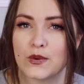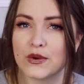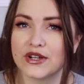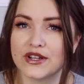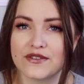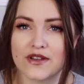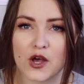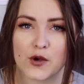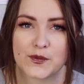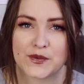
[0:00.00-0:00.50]

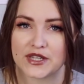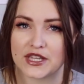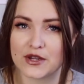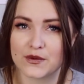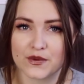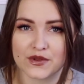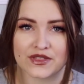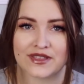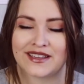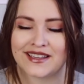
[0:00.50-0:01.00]
point of helping
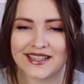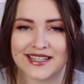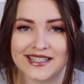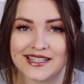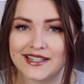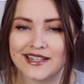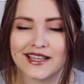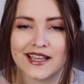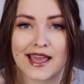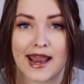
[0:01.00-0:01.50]
it with, like,
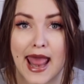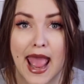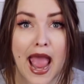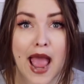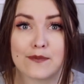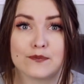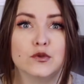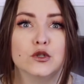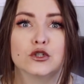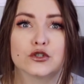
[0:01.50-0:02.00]
eating an
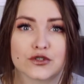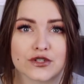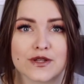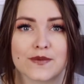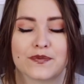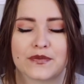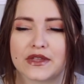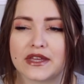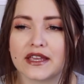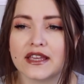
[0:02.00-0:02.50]
apple or
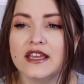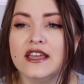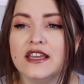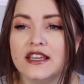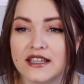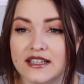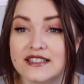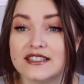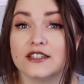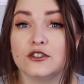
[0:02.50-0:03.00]
something.
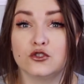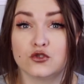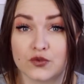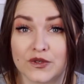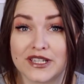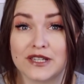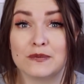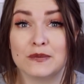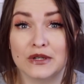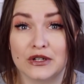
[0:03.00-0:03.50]
To
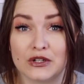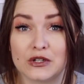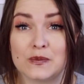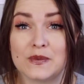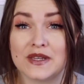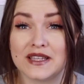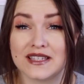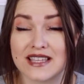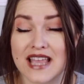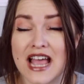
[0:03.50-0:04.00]
drink milk,
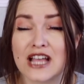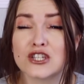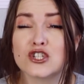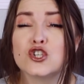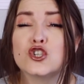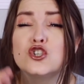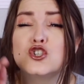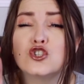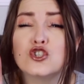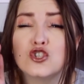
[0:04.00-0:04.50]
because it has
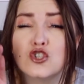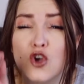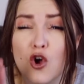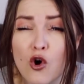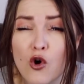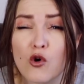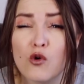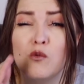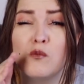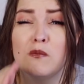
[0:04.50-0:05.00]
so
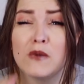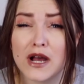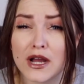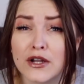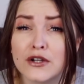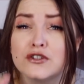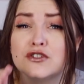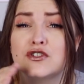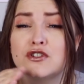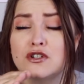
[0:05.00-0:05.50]

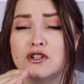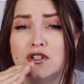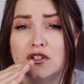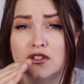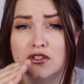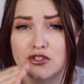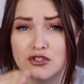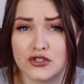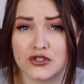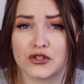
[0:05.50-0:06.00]
much
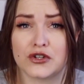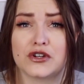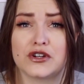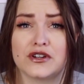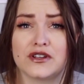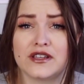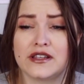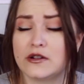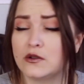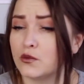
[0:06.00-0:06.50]
sugar,
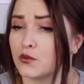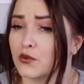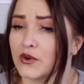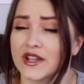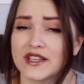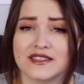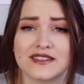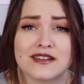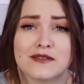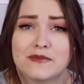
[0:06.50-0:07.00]
it'll
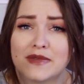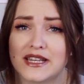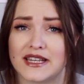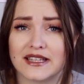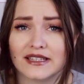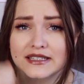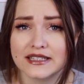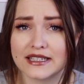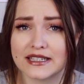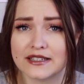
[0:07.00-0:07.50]
raise it
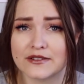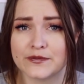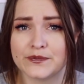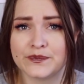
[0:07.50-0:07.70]
immediately.